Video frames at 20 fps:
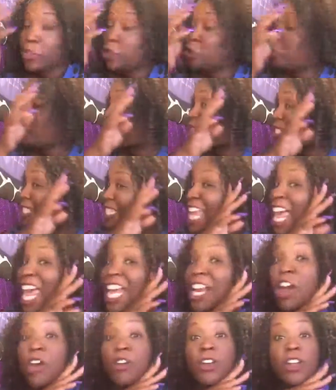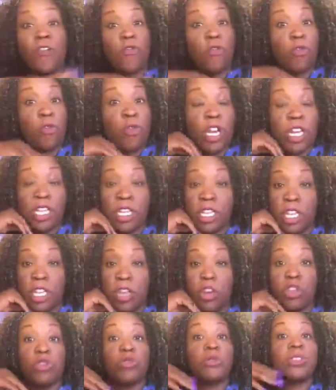You sat on it for a
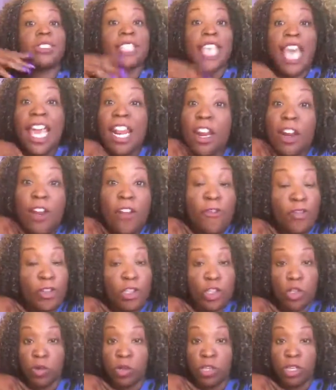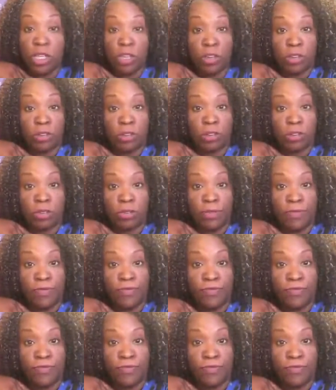year. You sat on it for 2 years.